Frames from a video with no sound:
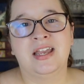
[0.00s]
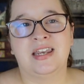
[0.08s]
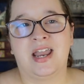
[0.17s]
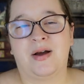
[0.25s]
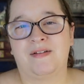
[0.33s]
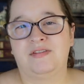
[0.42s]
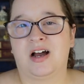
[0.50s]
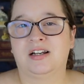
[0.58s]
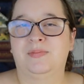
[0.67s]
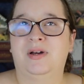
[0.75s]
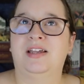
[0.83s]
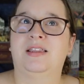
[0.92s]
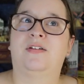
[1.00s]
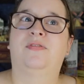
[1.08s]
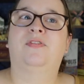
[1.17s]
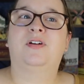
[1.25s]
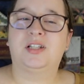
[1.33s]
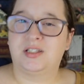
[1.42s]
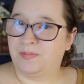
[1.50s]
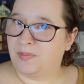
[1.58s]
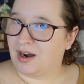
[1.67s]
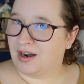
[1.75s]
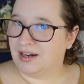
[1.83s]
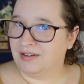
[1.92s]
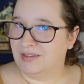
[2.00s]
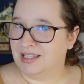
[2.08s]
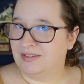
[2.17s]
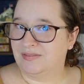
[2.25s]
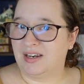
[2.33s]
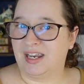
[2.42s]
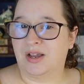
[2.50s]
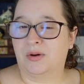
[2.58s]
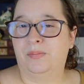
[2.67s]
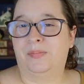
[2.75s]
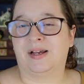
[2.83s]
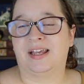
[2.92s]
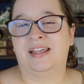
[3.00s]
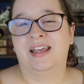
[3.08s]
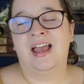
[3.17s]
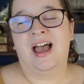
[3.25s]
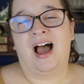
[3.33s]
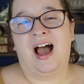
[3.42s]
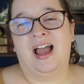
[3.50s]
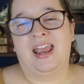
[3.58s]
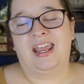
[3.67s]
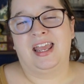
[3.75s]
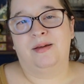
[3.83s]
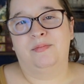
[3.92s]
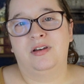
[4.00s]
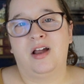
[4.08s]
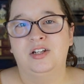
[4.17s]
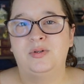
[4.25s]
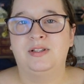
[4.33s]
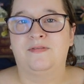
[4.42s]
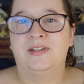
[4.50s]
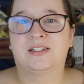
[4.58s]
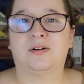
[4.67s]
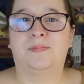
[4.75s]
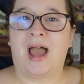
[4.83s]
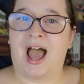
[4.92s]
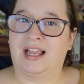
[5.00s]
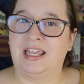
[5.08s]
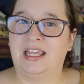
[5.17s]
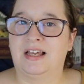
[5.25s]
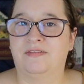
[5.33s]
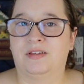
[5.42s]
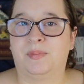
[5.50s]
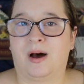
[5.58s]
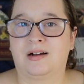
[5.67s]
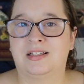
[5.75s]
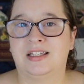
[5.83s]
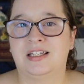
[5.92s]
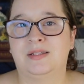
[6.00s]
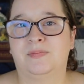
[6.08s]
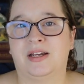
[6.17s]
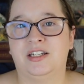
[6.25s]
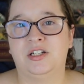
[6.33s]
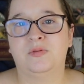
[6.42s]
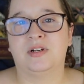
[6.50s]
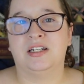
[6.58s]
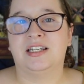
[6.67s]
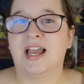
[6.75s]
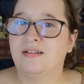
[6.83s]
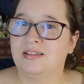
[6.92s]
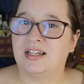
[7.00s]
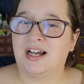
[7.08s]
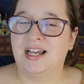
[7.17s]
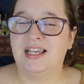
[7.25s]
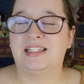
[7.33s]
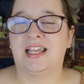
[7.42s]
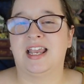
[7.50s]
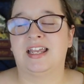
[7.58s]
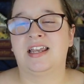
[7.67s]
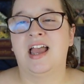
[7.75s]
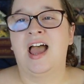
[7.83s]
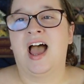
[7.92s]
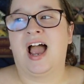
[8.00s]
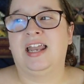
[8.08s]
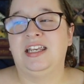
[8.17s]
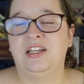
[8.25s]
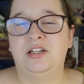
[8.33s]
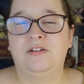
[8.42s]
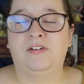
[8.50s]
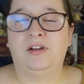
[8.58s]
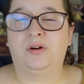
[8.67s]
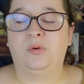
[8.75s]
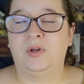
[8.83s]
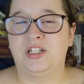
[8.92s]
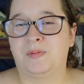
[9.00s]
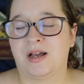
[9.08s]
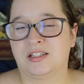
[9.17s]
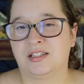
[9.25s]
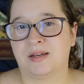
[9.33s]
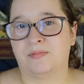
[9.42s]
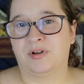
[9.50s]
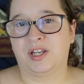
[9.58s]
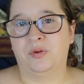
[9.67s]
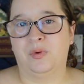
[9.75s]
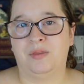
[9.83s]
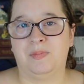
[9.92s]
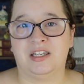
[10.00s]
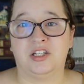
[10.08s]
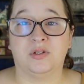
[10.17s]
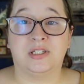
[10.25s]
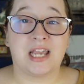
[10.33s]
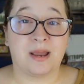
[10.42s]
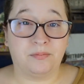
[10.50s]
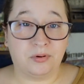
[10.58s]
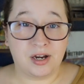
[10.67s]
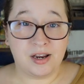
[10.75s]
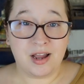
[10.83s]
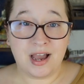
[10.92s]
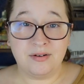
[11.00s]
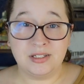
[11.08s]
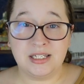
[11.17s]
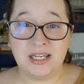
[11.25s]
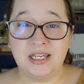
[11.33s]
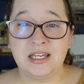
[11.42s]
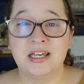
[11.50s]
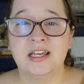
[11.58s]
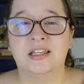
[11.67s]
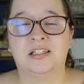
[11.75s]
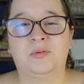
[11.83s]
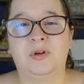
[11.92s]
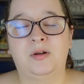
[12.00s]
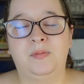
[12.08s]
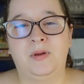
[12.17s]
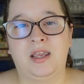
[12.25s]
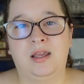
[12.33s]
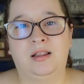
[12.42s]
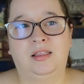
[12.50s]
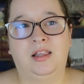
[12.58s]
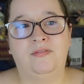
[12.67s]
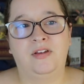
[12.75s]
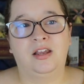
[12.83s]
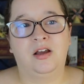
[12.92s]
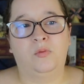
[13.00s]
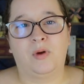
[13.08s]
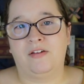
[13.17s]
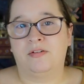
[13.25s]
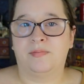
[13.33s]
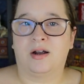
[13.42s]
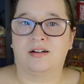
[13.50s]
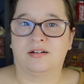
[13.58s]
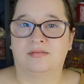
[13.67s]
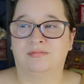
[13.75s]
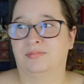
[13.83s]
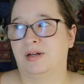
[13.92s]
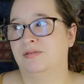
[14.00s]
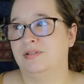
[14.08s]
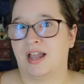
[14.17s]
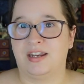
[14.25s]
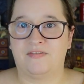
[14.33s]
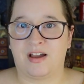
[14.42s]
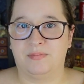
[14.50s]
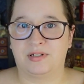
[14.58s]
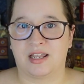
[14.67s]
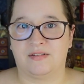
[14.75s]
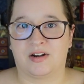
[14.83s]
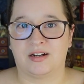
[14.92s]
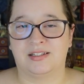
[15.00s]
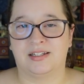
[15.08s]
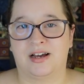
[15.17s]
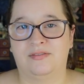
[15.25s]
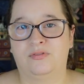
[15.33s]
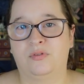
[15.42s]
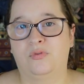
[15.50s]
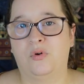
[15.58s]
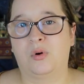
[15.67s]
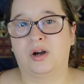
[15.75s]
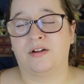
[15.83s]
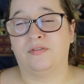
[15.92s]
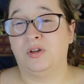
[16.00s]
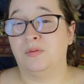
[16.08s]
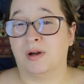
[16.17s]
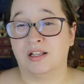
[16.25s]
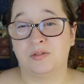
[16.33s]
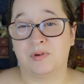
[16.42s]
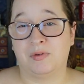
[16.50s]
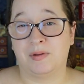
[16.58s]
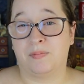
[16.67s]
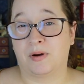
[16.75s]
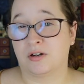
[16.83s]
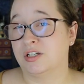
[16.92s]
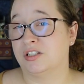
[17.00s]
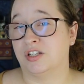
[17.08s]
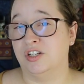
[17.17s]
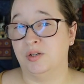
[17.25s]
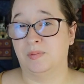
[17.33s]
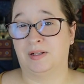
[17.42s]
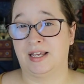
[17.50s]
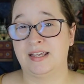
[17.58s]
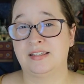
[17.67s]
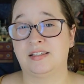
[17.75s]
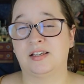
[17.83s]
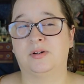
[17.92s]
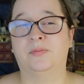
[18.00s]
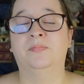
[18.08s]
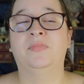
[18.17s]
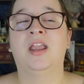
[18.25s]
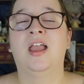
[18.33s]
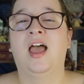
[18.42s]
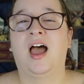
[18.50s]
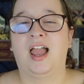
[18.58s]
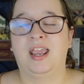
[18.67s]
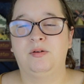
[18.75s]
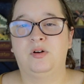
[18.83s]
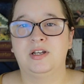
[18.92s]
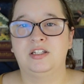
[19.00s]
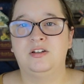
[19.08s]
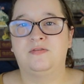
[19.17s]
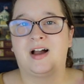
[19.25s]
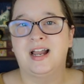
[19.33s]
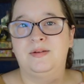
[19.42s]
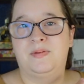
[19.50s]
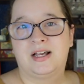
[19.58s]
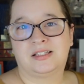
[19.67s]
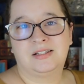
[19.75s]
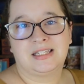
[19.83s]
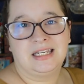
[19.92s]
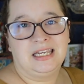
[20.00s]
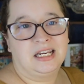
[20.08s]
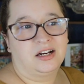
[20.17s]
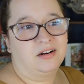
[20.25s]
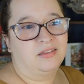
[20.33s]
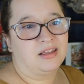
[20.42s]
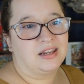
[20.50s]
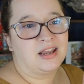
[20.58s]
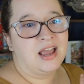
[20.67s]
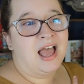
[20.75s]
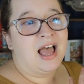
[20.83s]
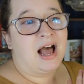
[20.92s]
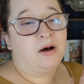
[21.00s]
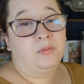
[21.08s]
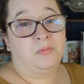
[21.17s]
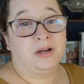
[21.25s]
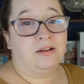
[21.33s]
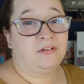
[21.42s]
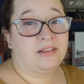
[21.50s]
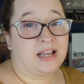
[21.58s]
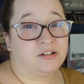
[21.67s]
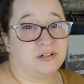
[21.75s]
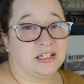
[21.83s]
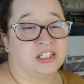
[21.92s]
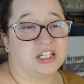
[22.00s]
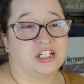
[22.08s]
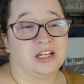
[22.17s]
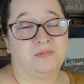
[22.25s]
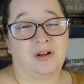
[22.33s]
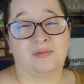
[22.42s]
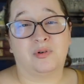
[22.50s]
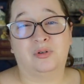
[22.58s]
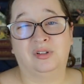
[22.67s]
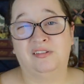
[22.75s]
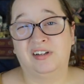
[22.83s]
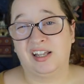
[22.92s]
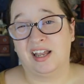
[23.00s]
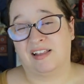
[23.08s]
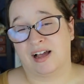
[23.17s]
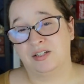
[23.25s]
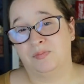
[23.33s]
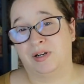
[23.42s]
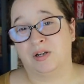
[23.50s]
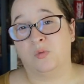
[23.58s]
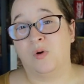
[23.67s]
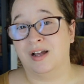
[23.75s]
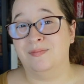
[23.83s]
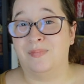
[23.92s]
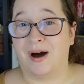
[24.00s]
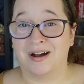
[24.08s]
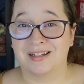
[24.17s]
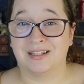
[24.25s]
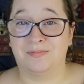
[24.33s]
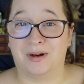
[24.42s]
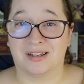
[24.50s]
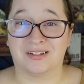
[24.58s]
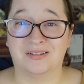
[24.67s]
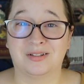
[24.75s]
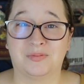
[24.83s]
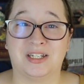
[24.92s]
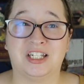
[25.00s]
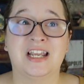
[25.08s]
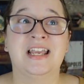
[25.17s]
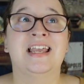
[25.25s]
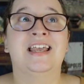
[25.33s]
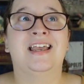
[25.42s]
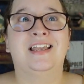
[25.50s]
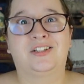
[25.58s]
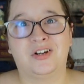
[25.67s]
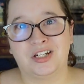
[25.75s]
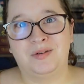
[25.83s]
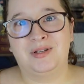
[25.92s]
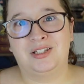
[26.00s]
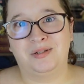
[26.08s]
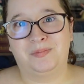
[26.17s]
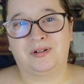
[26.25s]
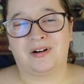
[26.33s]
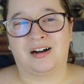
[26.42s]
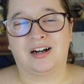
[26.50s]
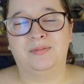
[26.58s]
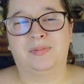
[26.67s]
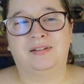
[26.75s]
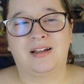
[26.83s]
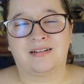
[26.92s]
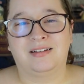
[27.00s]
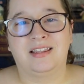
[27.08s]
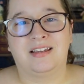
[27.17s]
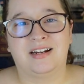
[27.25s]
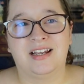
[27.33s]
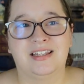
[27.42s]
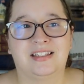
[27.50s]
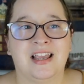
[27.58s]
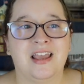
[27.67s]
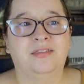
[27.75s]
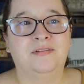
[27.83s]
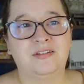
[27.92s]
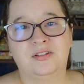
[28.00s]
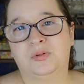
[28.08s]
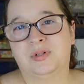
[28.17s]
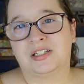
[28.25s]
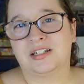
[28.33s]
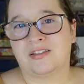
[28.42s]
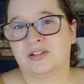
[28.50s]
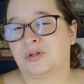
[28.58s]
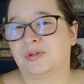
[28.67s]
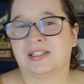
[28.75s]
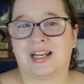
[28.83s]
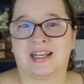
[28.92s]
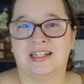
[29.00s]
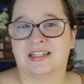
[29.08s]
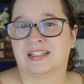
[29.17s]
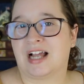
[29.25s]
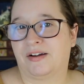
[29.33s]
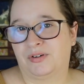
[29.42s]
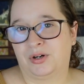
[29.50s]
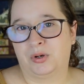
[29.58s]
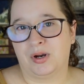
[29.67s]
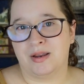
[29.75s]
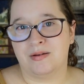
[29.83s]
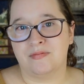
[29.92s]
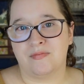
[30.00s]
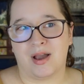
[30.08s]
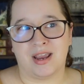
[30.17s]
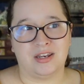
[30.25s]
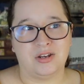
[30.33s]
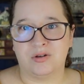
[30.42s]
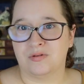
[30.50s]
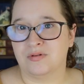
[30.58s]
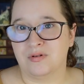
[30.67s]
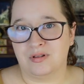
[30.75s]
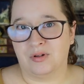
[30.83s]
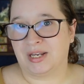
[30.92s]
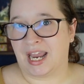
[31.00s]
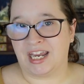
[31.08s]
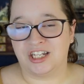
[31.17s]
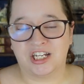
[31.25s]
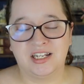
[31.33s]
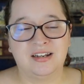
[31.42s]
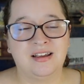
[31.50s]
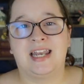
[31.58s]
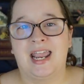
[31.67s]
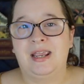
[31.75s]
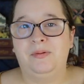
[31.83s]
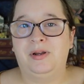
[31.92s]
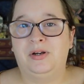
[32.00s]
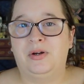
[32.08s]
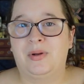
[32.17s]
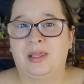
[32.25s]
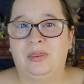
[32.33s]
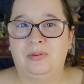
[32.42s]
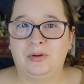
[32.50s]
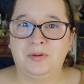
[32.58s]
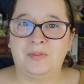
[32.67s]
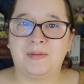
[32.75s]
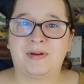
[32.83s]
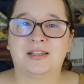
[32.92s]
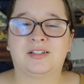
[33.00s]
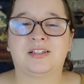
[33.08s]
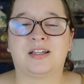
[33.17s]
Now I've talked about it in the first part of this video, but I am not doing the physical packing of the boxes, but I do want to downsize and I need to figure out which puzzles I'm bringing with me to temporary housing. So we'll be living away from our about 95% of our stuff for a few months while we purchase a new place. So I am going to find puzzles in here that I'll bring for that transition, but I'm only really allowed to bring one box of puzzles, which is going to be super hard, but luckily there is thrift stores and other stores that I can discover in my new location. Today we are going through my puzzles.